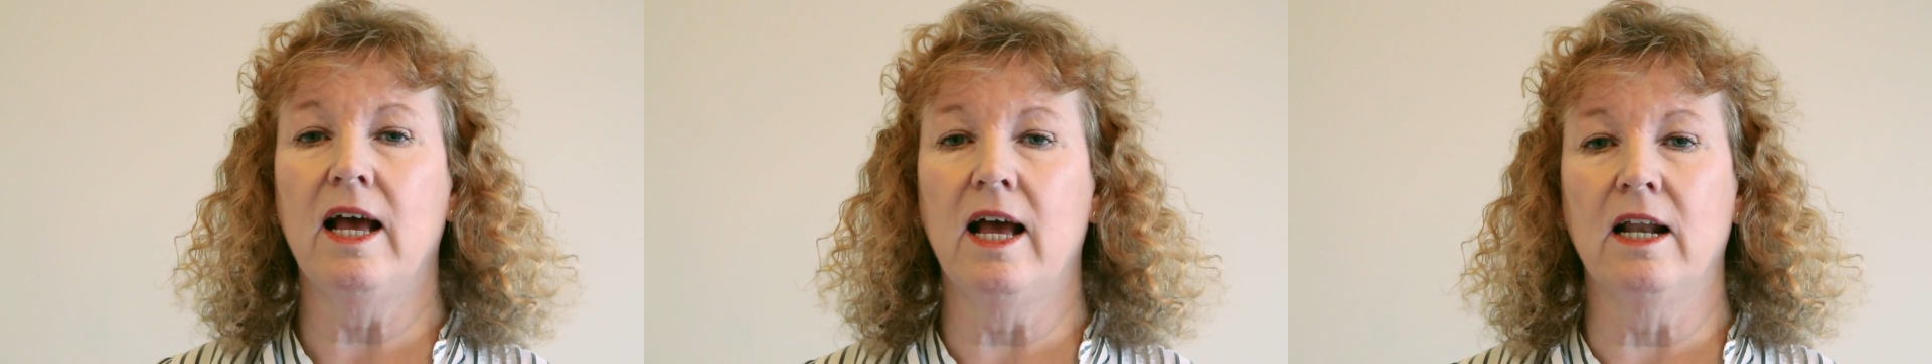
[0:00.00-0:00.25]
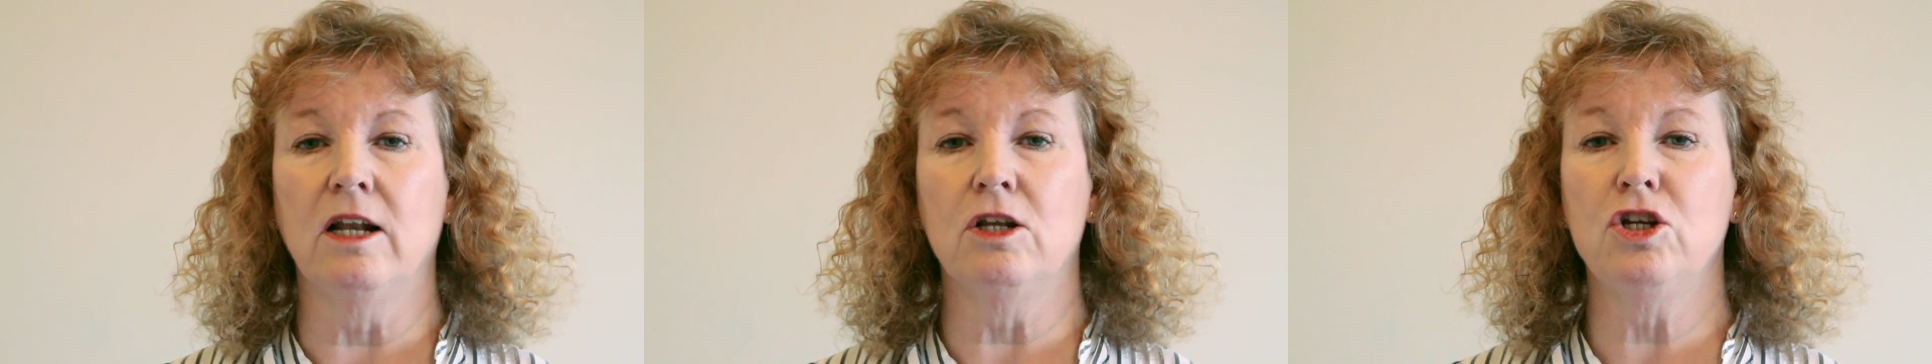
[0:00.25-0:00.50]

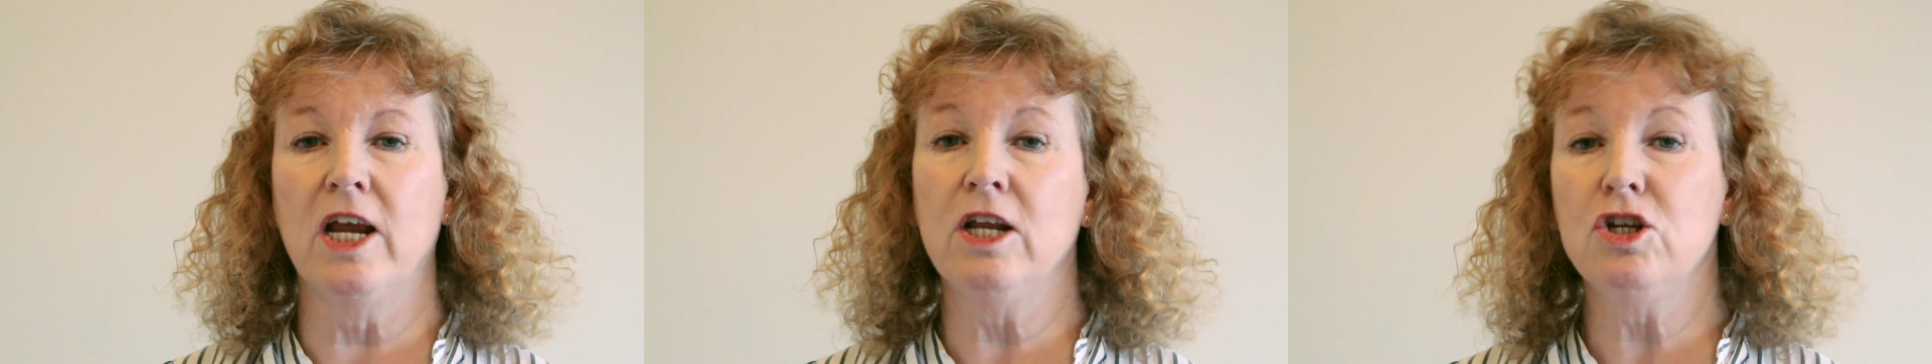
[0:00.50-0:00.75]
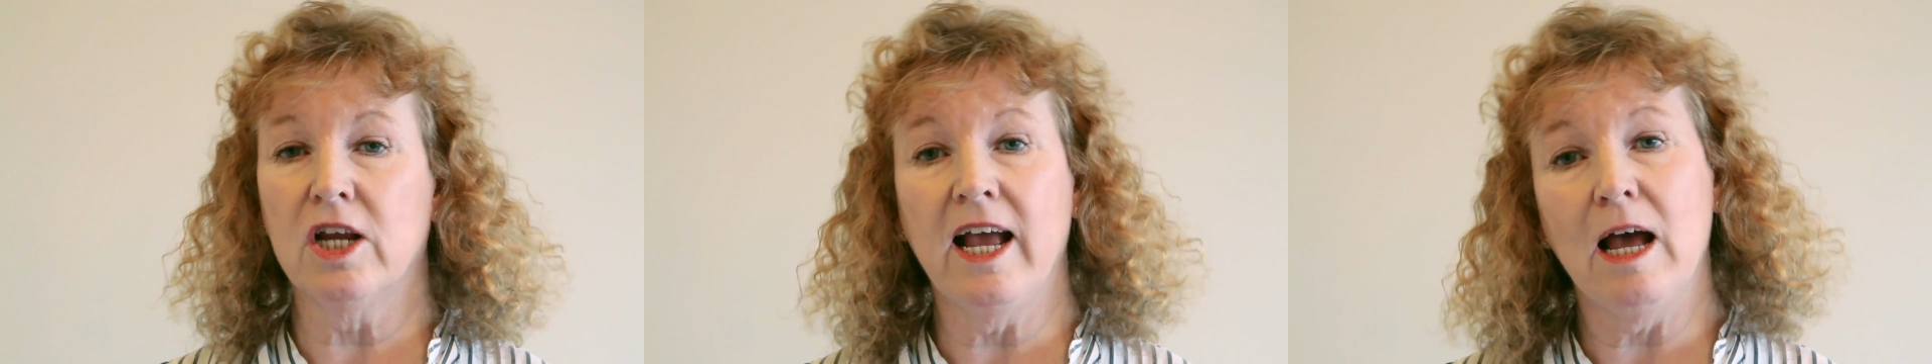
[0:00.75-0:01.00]
and
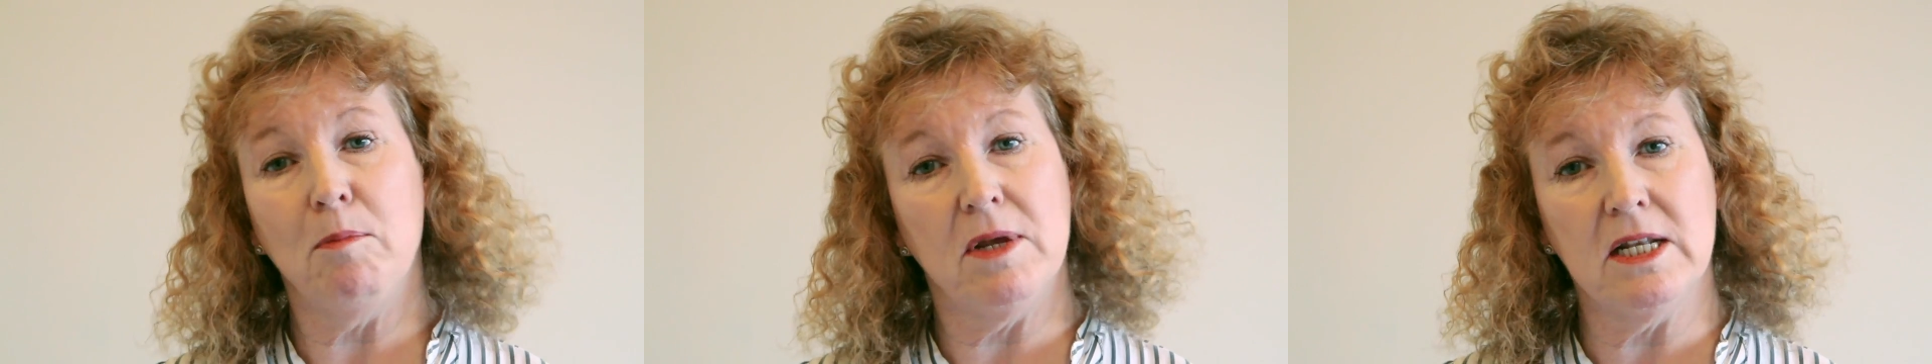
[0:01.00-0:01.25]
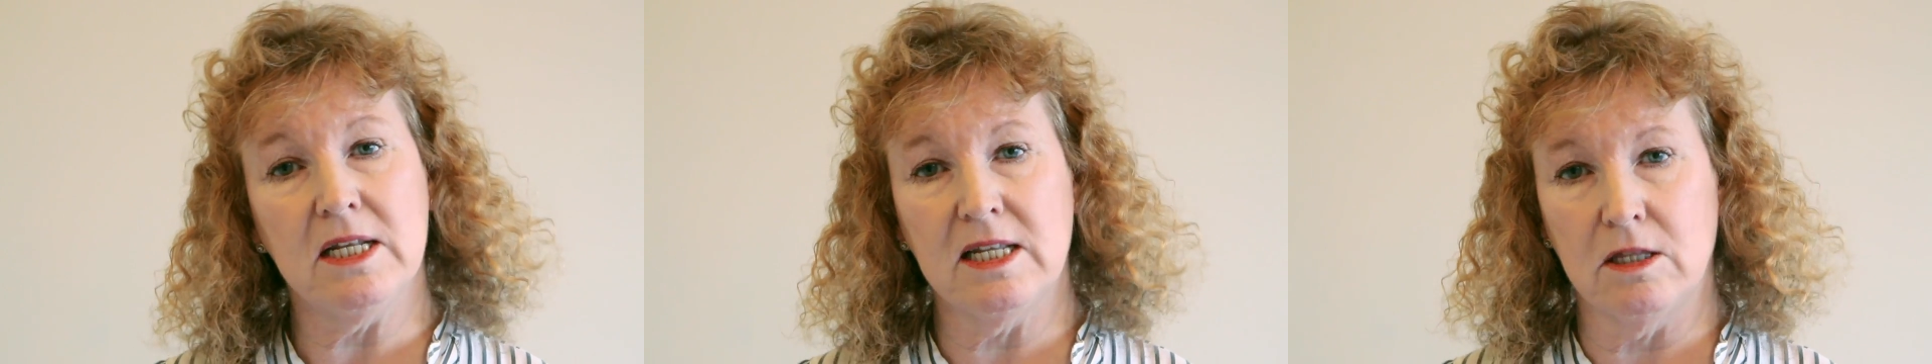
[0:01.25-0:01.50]
changing
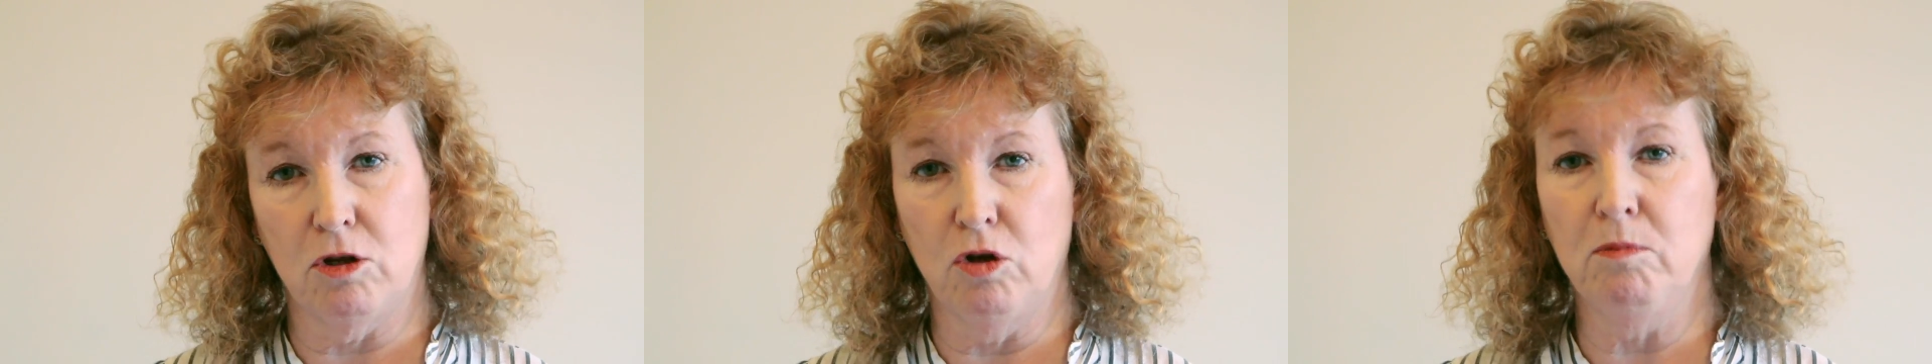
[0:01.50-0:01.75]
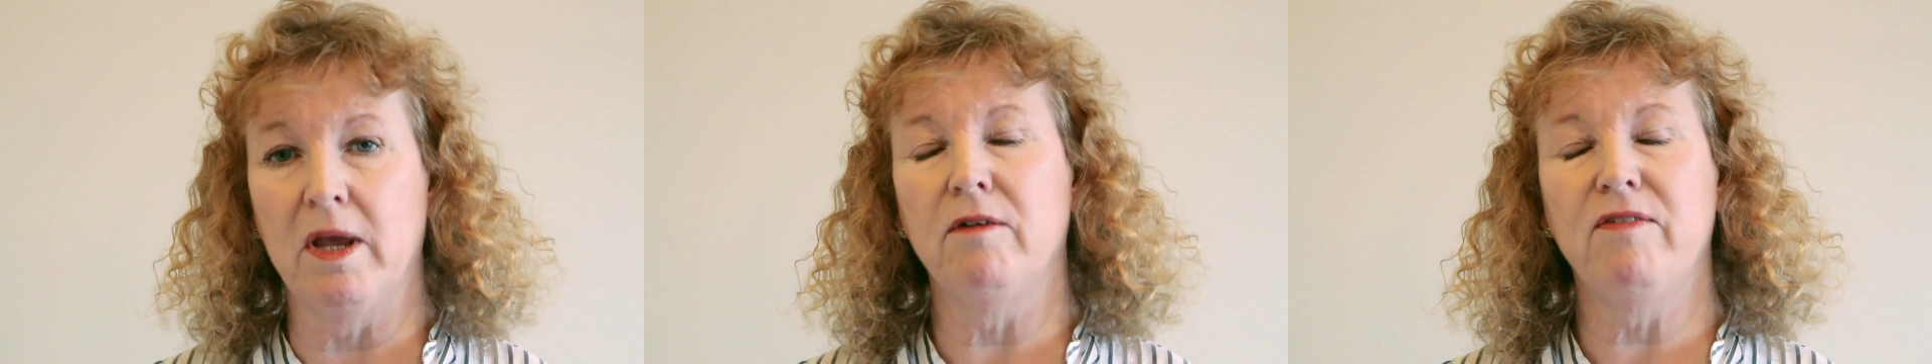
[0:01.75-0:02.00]
habits that
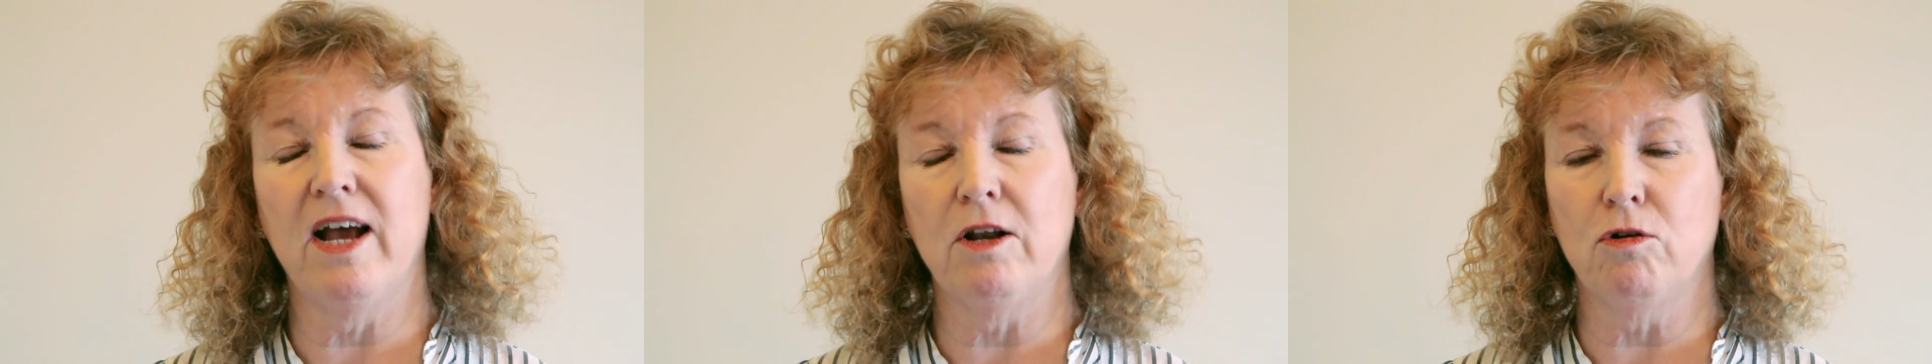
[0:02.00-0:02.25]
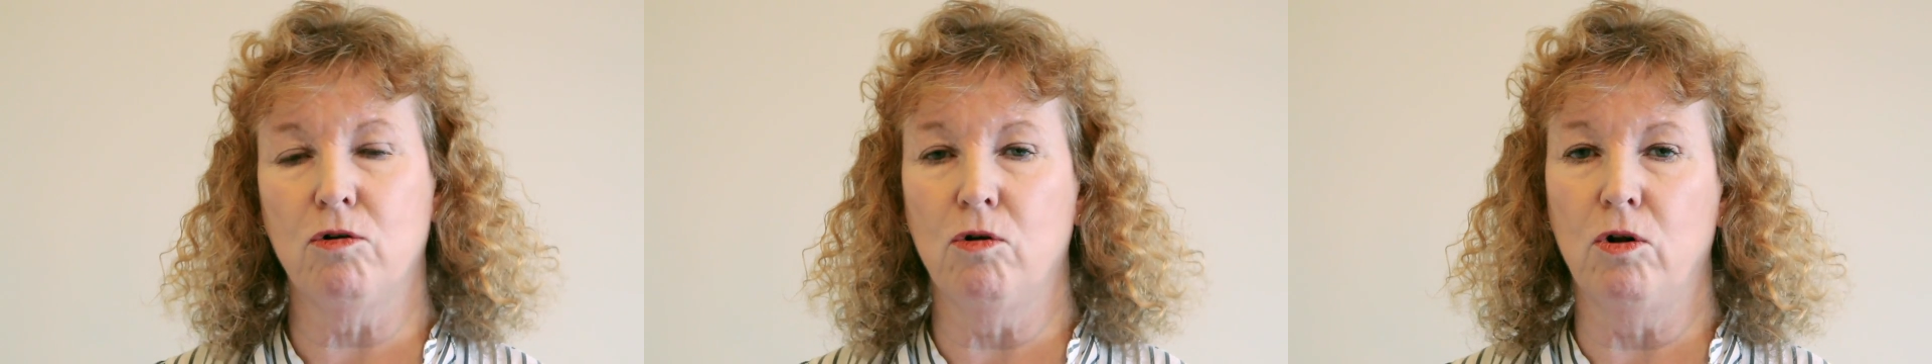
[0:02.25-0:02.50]
you may have
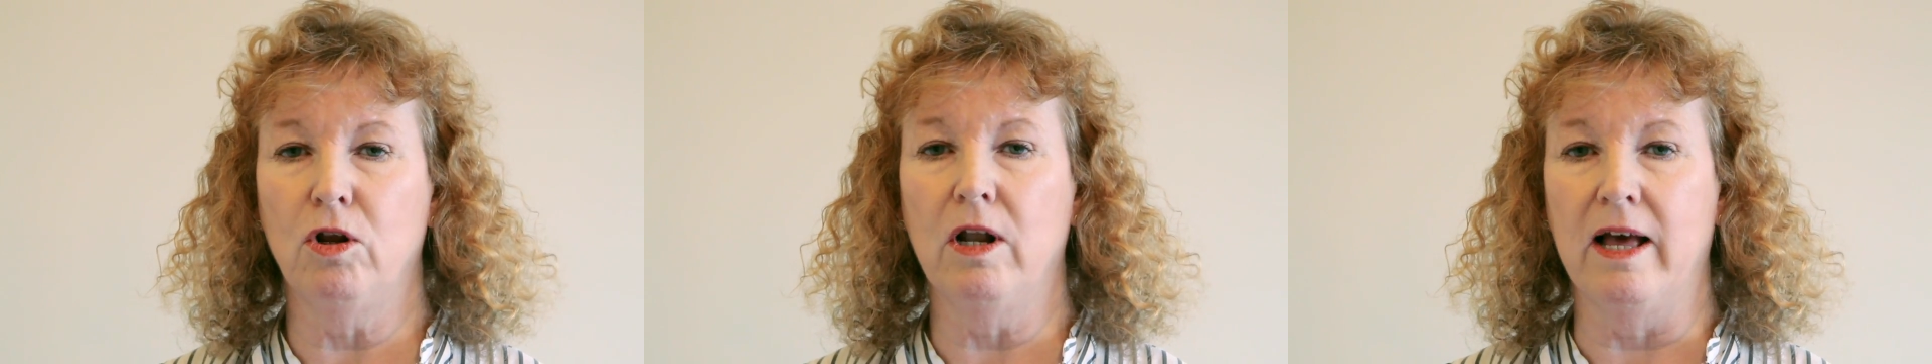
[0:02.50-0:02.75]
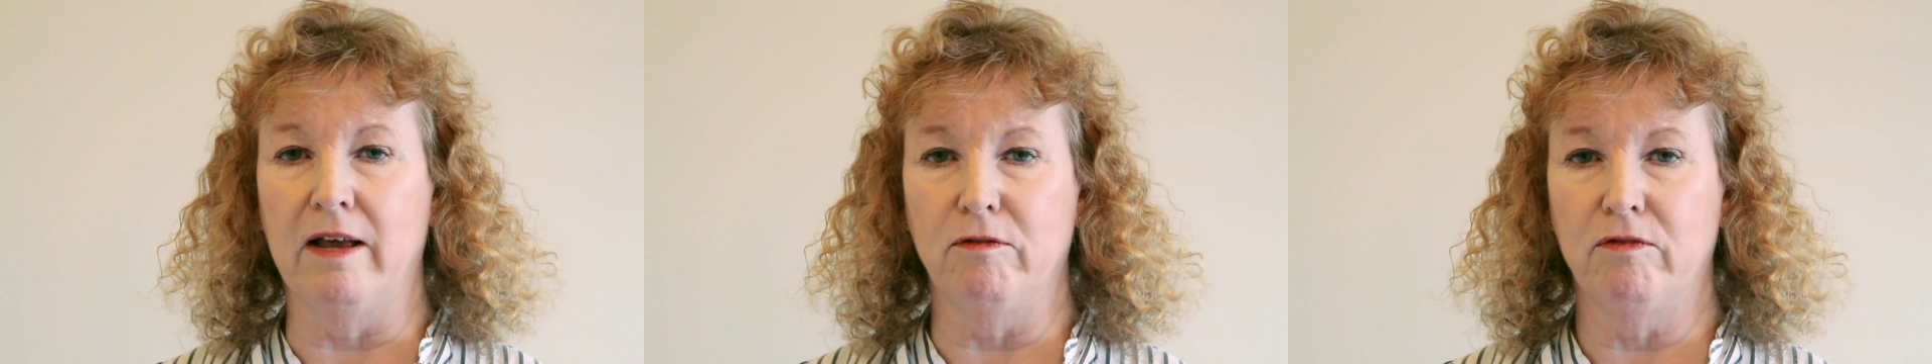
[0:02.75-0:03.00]
had all your
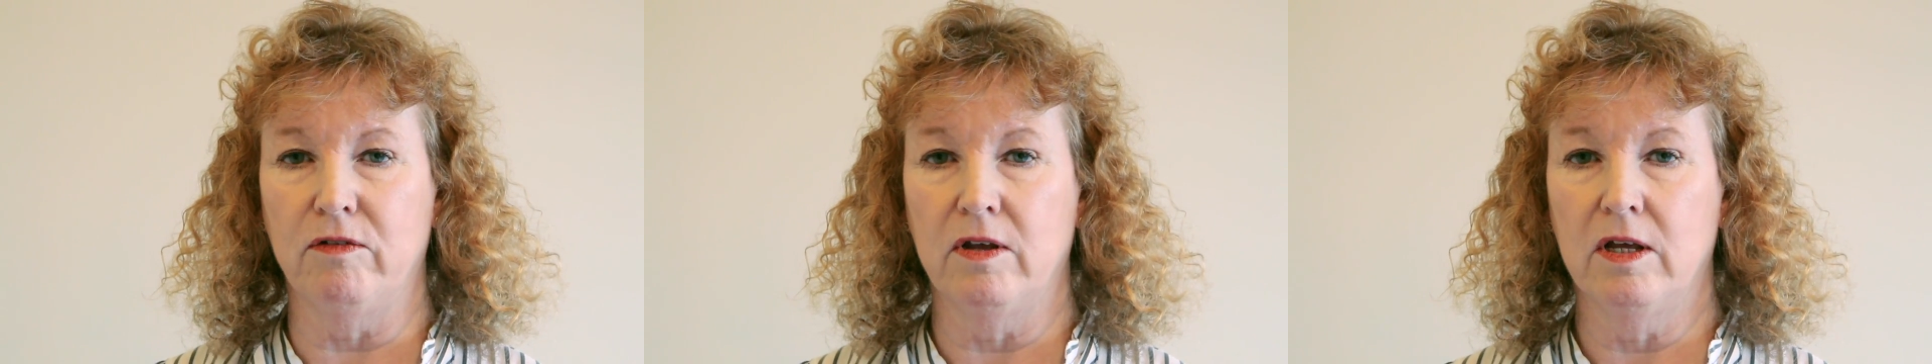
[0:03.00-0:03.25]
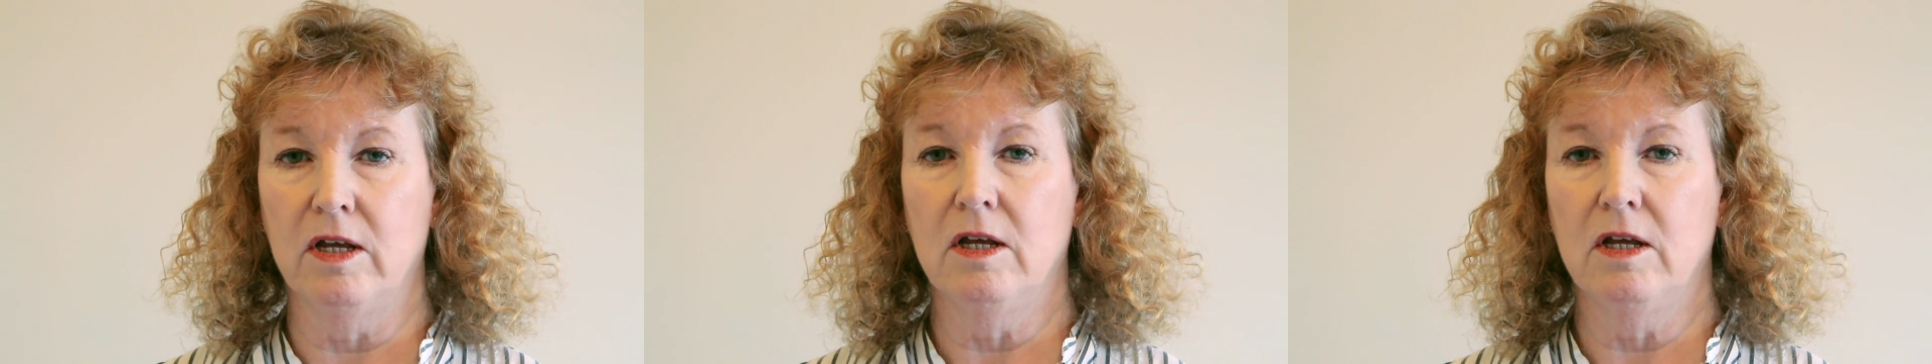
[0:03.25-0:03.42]
life.